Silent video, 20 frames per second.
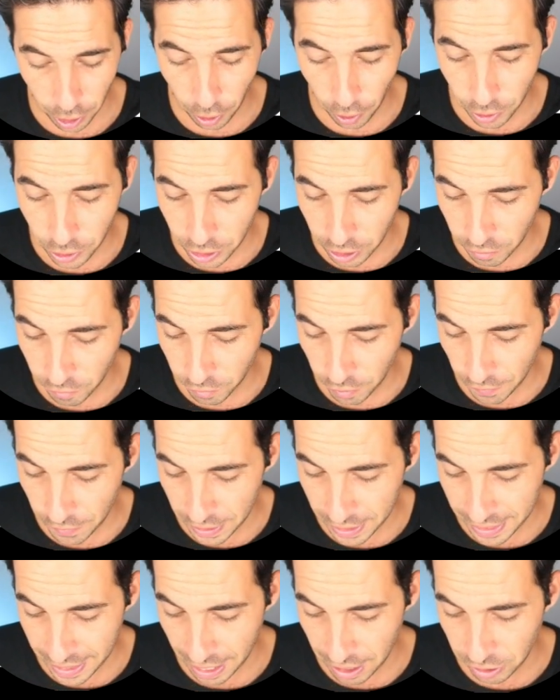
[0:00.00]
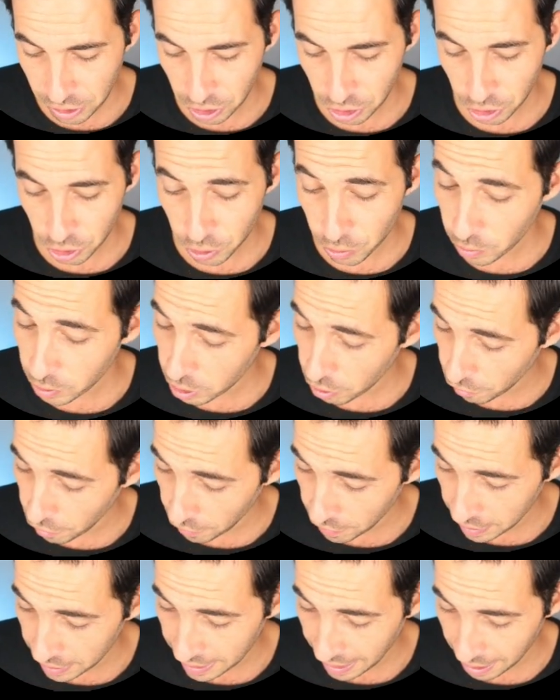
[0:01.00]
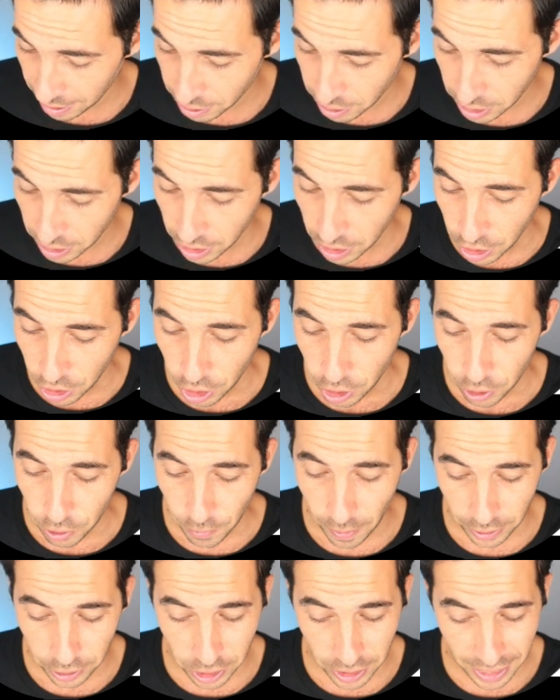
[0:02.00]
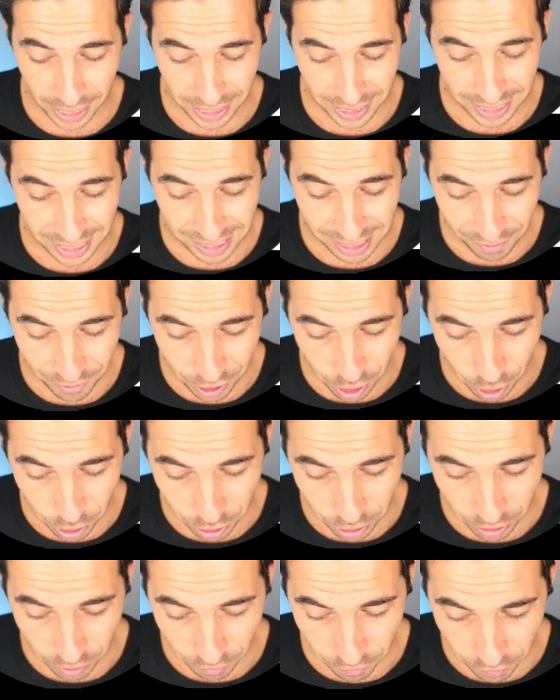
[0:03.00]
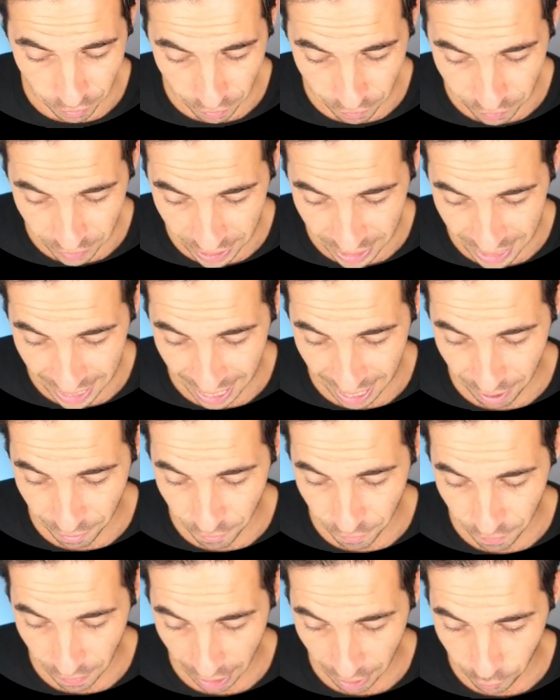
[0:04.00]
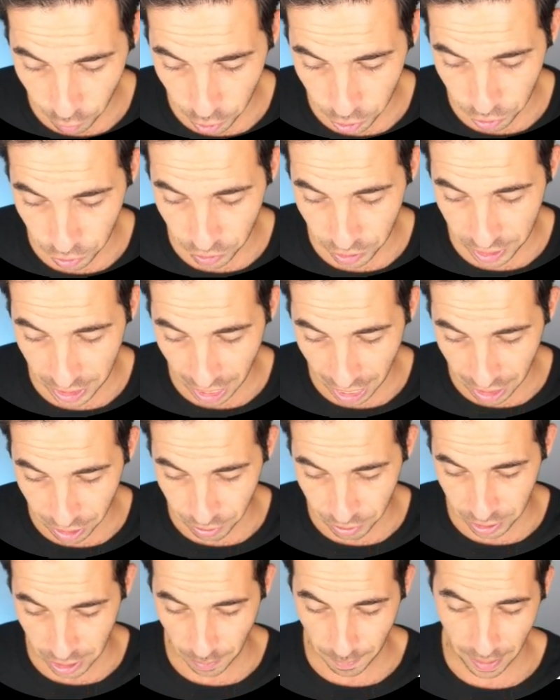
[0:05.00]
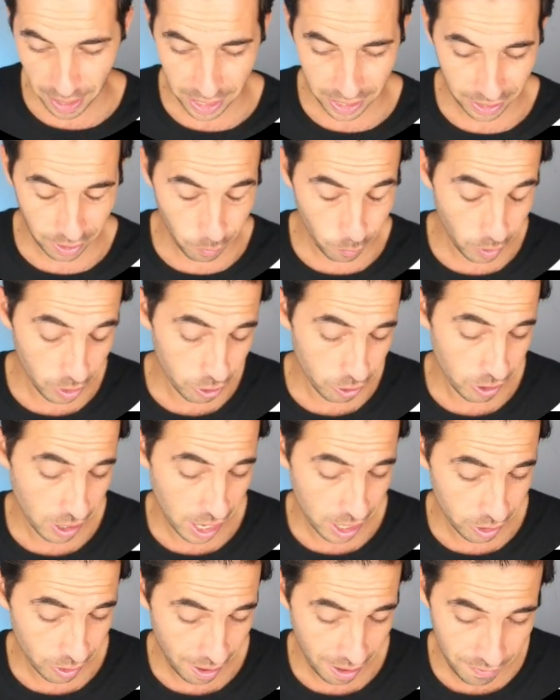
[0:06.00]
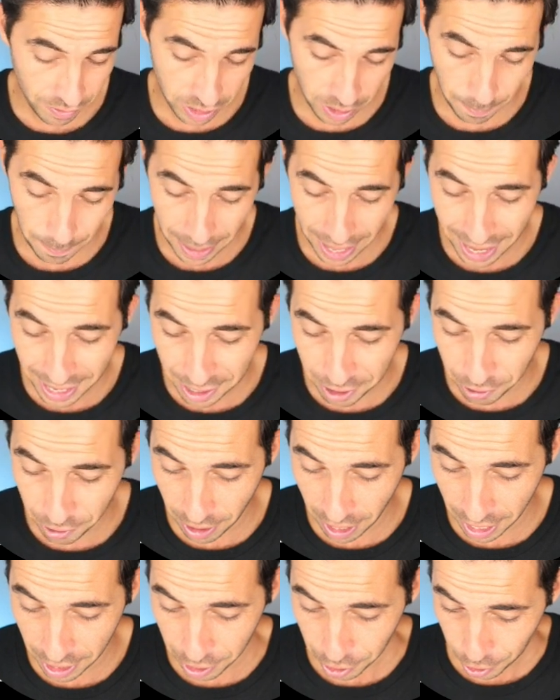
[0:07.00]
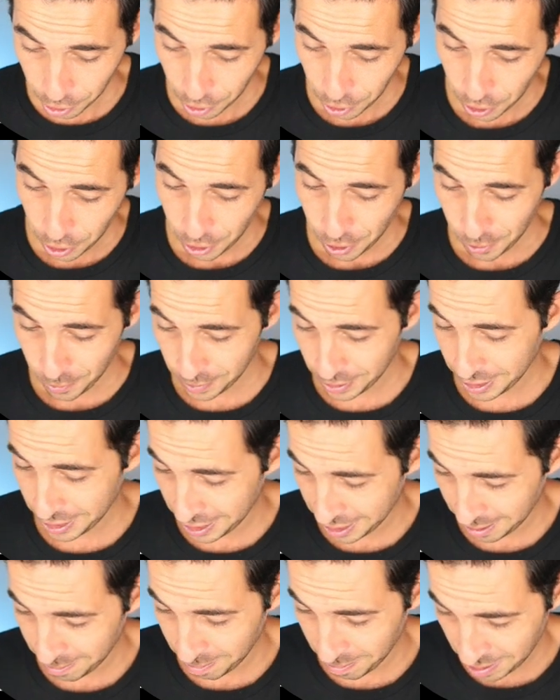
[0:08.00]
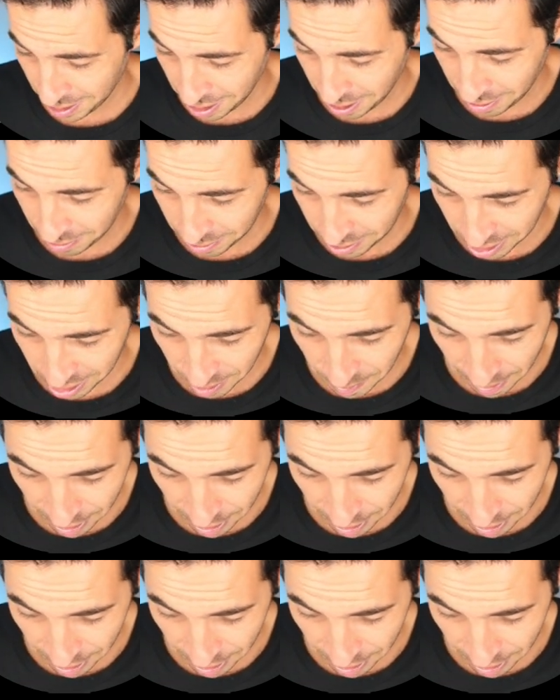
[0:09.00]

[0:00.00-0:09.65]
one hundred fifty thousand dollars to two hundred fifty thousand dollars, you actually get seven hundred fifty dollars and five hundred dollars depending on whether or not you have a dependent or not, which is, you know, good